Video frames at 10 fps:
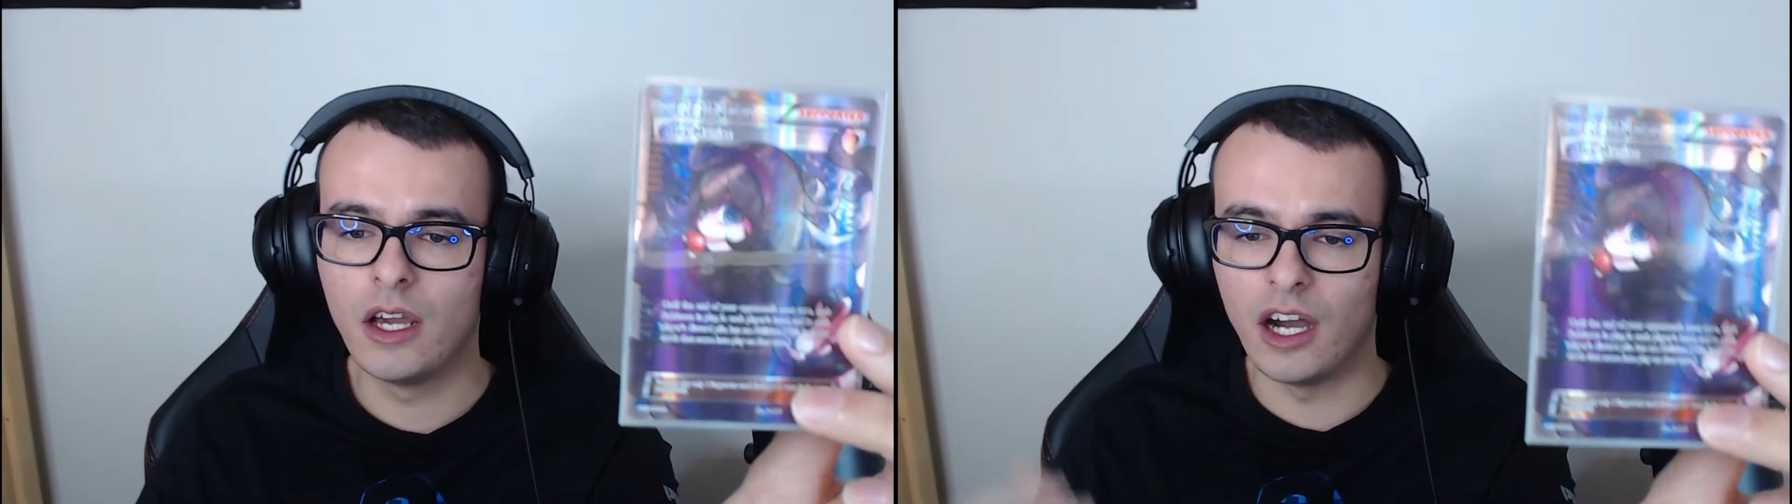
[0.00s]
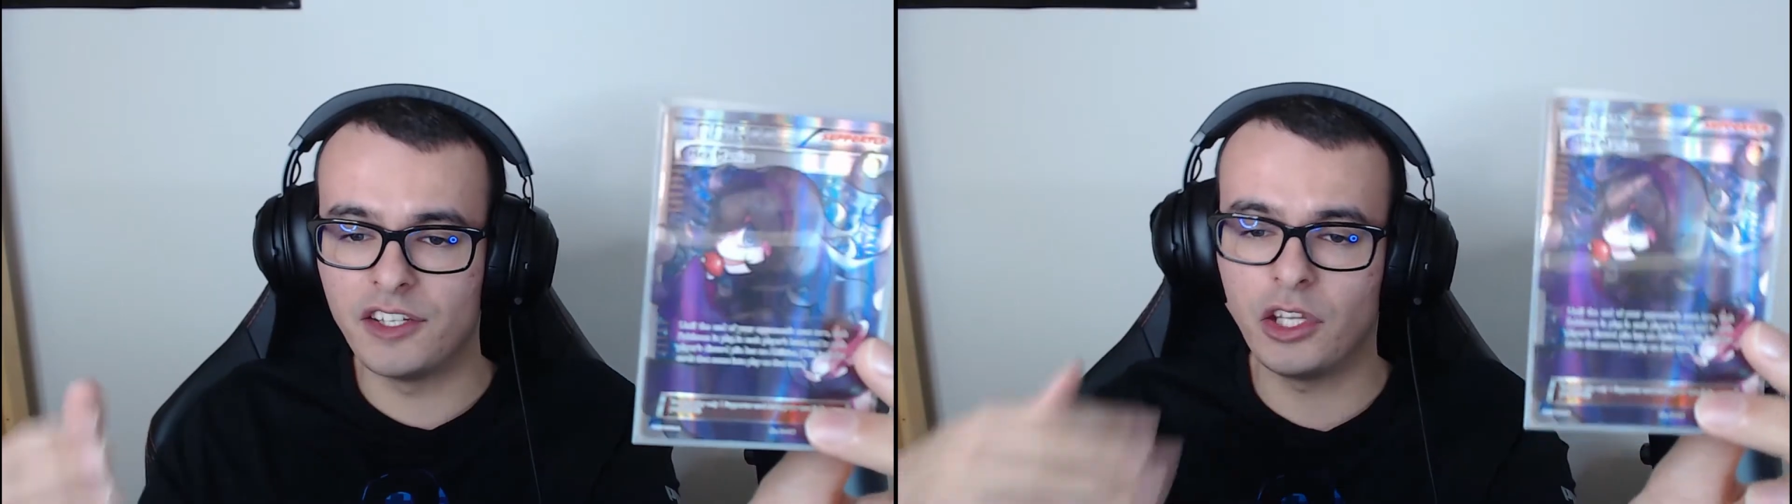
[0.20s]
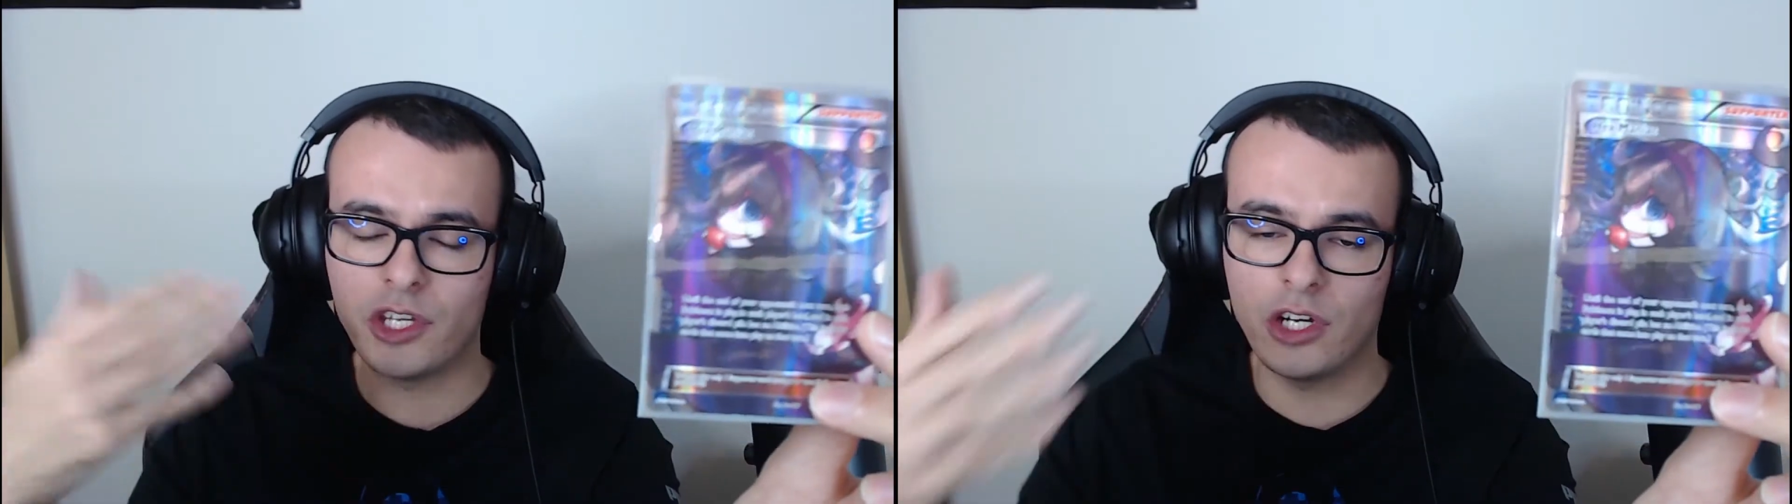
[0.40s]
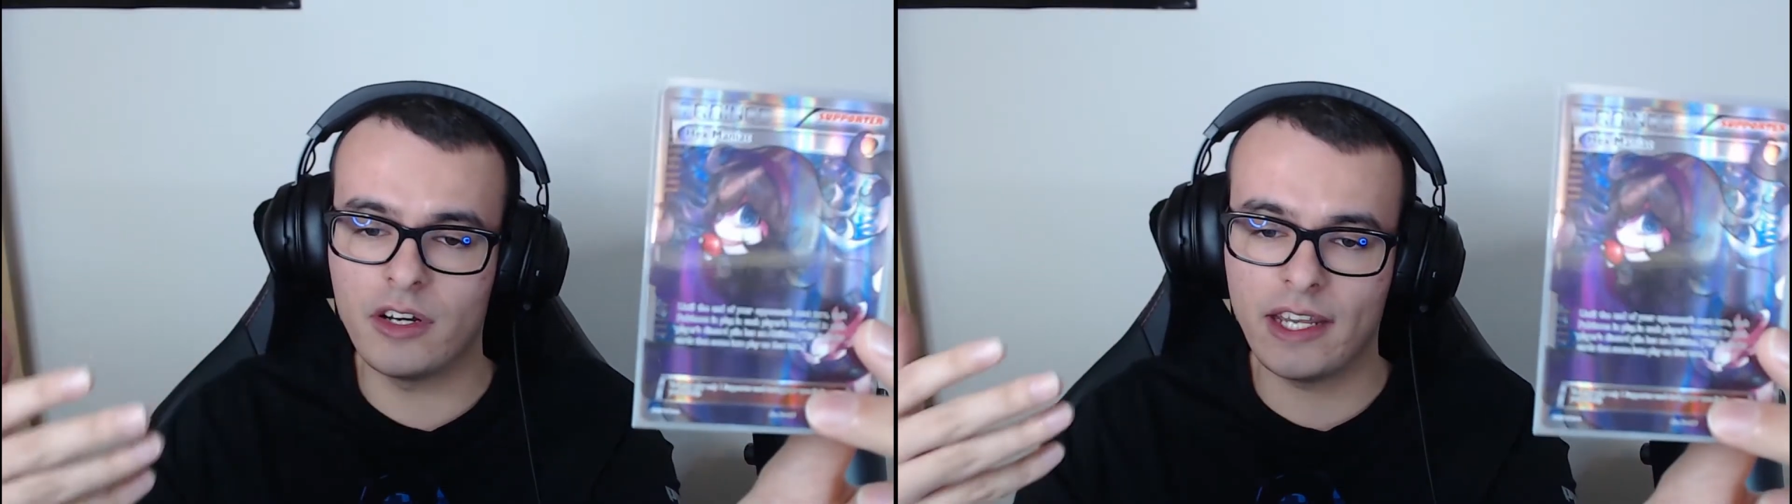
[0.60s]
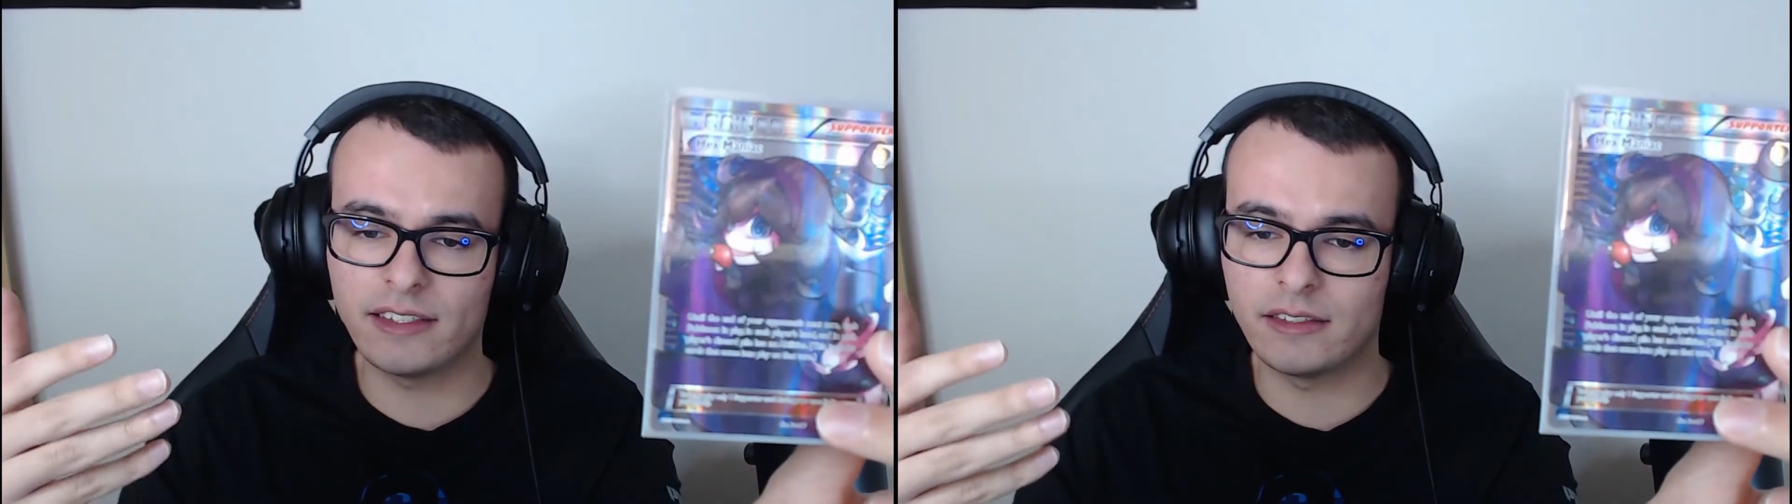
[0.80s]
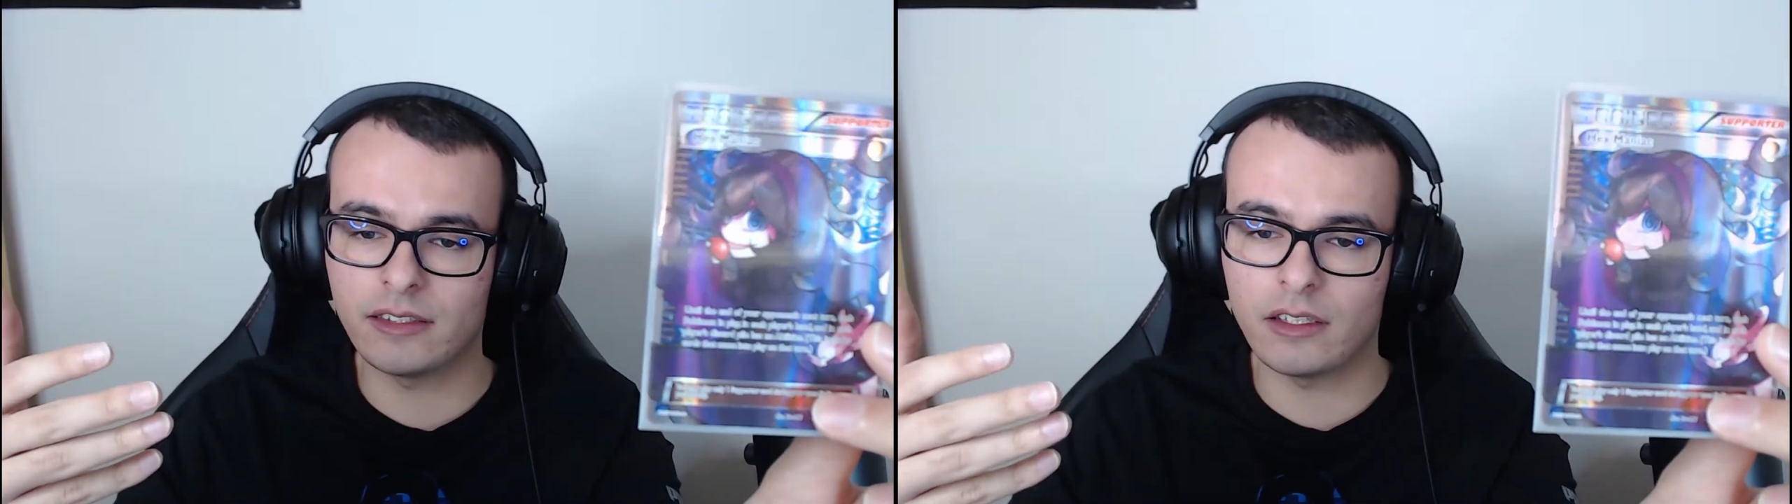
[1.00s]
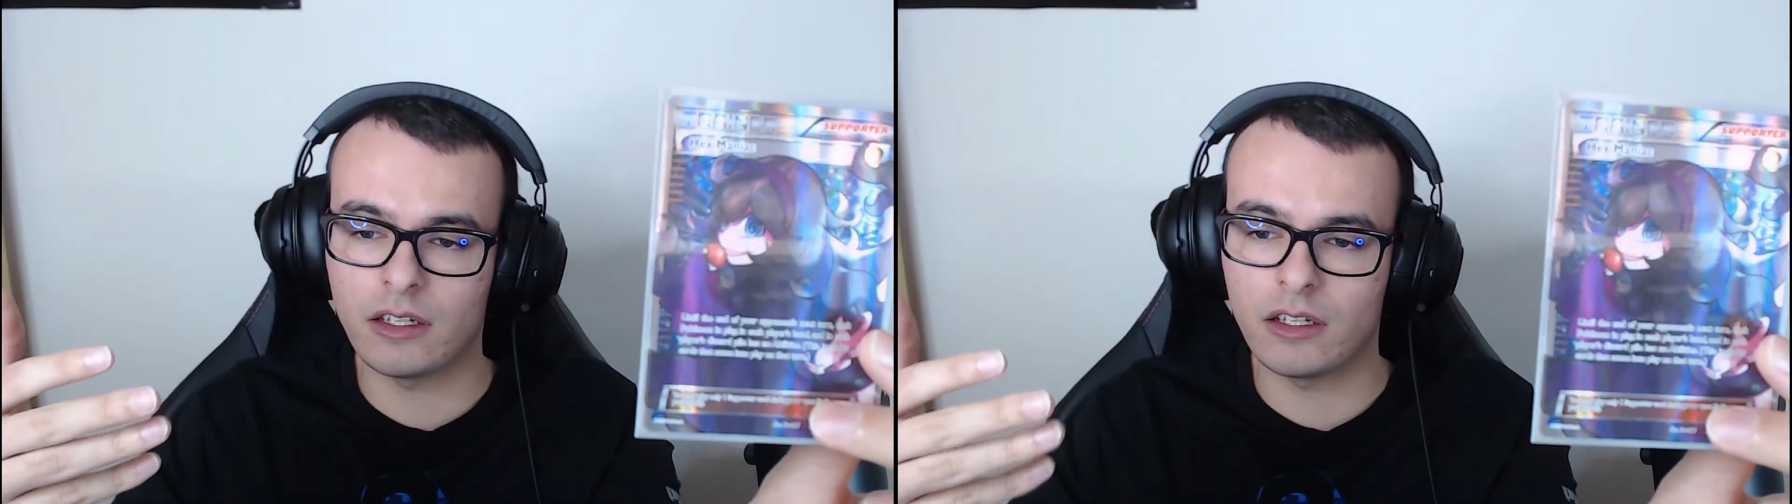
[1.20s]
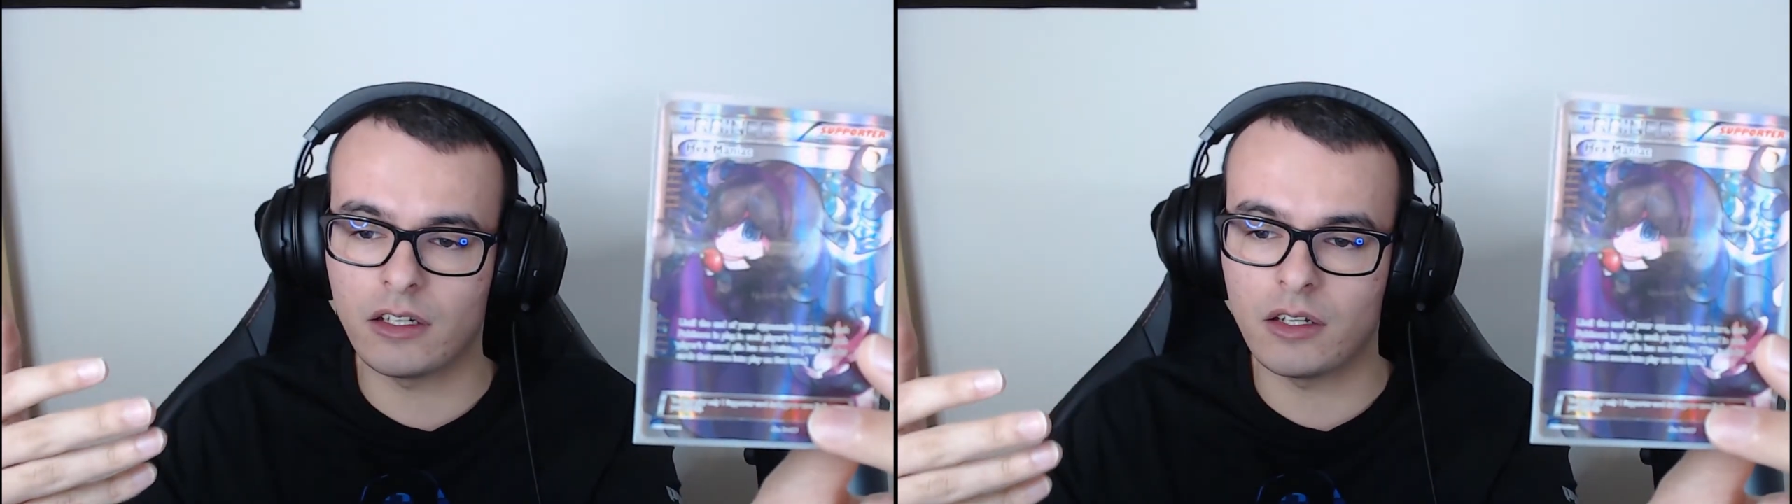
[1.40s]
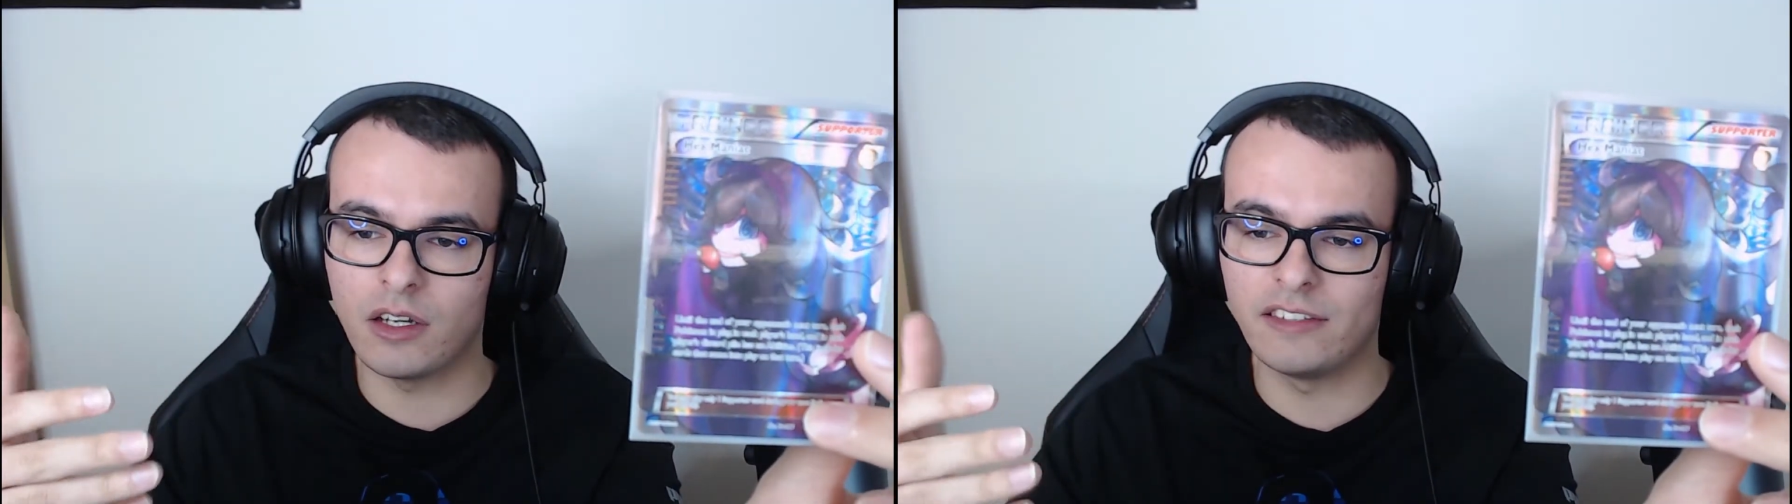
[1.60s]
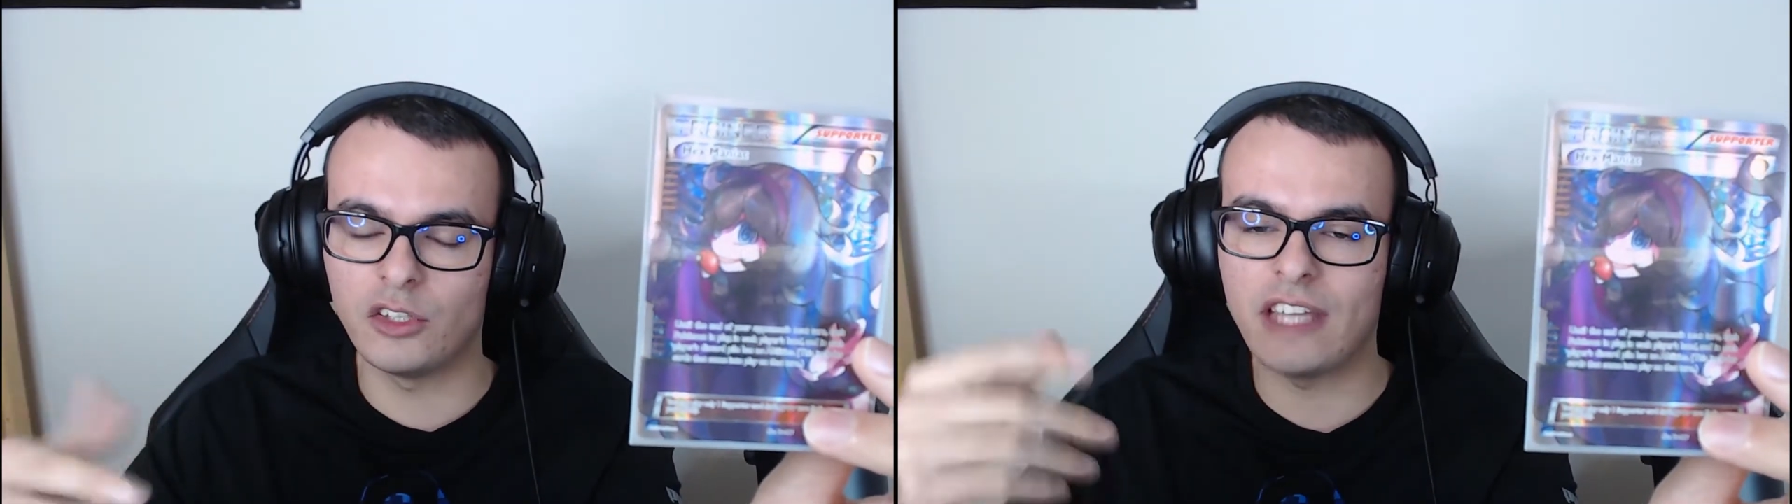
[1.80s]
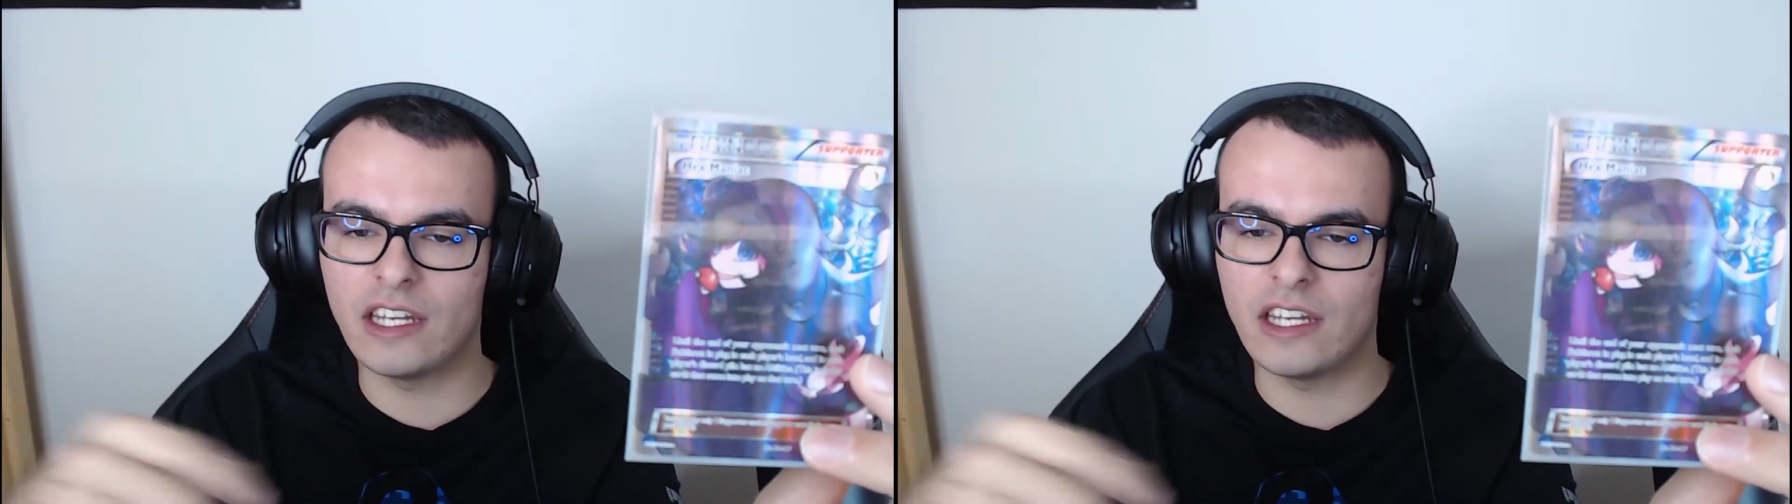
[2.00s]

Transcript: until the